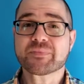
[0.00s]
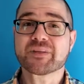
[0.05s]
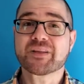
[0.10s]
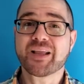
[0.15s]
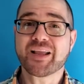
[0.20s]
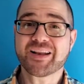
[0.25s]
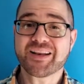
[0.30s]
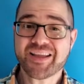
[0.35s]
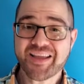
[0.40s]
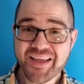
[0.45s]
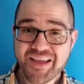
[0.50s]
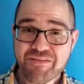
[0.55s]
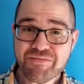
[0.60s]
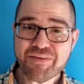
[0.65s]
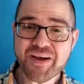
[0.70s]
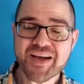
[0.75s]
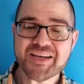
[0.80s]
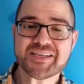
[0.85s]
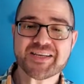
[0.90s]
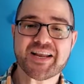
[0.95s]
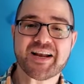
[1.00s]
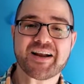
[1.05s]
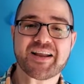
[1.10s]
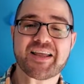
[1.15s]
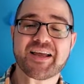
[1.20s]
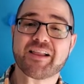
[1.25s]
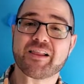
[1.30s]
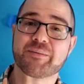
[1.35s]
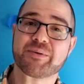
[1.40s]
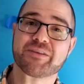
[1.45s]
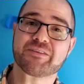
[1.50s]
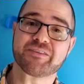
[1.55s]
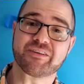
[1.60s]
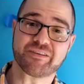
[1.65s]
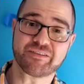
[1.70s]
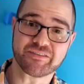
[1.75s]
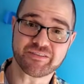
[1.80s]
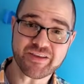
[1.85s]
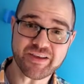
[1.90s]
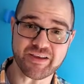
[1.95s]
And if identity elements
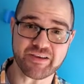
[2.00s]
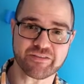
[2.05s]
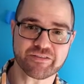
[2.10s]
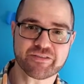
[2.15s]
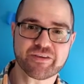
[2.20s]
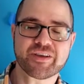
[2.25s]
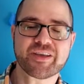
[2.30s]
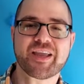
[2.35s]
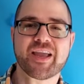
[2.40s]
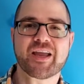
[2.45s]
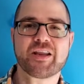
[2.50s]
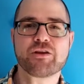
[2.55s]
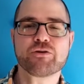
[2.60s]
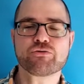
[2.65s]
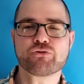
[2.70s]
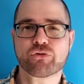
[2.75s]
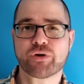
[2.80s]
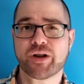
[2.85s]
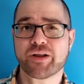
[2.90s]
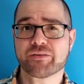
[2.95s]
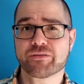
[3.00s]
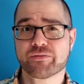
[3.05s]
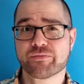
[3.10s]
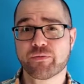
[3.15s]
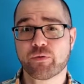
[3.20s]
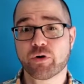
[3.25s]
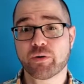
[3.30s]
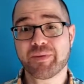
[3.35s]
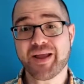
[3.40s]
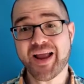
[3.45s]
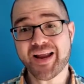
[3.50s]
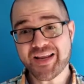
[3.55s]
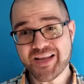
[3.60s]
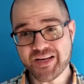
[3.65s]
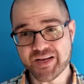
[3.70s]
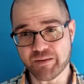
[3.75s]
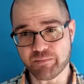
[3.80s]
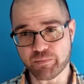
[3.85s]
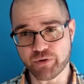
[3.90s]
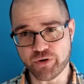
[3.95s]
exist, can you transform any
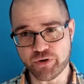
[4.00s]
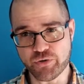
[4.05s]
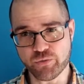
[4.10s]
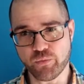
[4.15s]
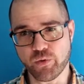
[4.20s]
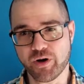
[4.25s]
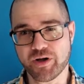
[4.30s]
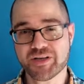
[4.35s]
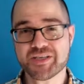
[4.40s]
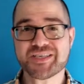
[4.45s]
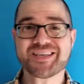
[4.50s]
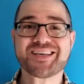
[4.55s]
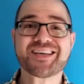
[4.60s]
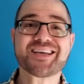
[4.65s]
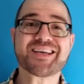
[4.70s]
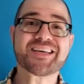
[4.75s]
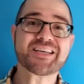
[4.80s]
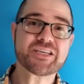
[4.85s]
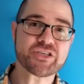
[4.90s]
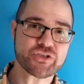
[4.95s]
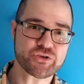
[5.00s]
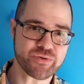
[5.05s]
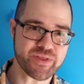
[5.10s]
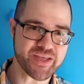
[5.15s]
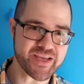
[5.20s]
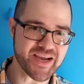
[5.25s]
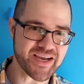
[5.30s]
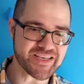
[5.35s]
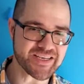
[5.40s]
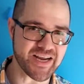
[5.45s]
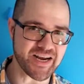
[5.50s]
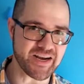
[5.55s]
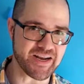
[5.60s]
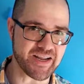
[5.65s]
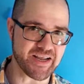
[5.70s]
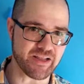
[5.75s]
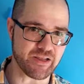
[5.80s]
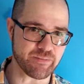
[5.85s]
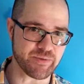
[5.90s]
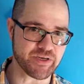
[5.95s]
number you want into the identity
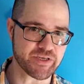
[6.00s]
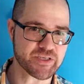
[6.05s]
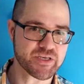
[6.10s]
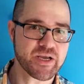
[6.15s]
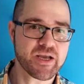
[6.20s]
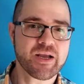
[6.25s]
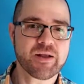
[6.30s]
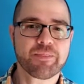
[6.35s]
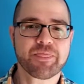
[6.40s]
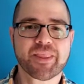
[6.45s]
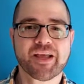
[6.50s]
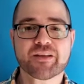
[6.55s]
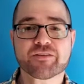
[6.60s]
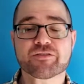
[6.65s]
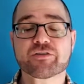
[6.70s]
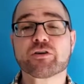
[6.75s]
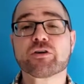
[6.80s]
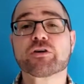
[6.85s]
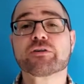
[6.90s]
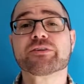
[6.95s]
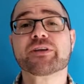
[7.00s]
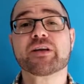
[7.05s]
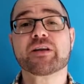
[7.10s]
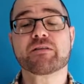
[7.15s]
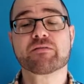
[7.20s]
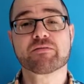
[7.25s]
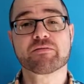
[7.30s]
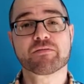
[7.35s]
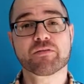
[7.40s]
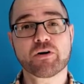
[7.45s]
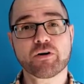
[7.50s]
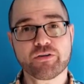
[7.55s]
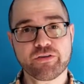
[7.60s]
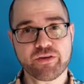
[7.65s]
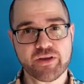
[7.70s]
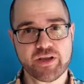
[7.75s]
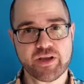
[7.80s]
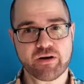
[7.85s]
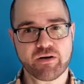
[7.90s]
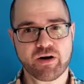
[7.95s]
element? That's called
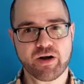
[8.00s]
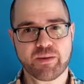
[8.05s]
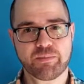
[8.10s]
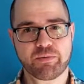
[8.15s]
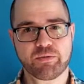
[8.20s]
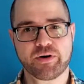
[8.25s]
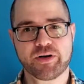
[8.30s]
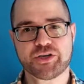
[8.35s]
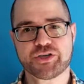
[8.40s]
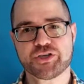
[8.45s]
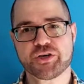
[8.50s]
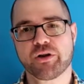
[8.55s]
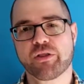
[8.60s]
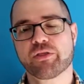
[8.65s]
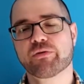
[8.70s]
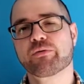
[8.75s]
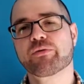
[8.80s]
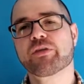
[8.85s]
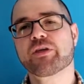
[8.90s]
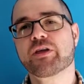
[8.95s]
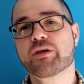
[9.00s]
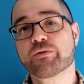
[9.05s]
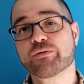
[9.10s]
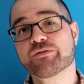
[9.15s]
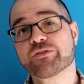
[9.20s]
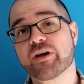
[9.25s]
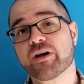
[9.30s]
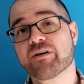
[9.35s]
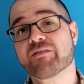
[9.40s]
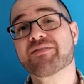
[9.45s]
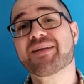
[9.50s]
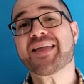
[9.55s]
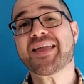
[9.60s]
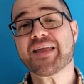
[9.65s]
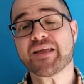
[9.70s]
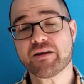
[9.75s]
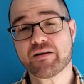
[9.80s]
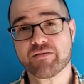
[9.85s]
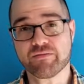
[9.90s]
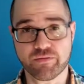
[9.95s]
inverting your operation through the use of
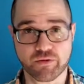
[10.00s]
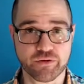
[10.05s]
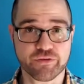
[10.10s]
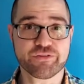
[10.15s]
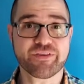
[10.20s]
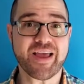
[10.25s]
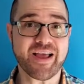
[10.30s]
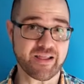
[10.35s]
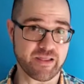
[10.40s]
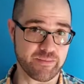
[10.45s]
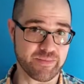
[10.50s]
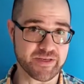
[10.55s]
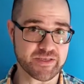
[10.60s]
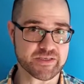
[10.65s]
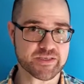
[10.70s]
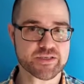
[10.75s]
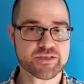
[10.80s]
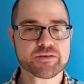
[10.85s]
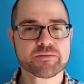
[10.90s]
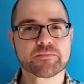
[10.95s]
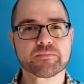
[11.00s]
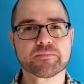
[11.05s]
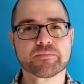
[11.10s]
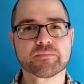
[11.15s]
inverse elements.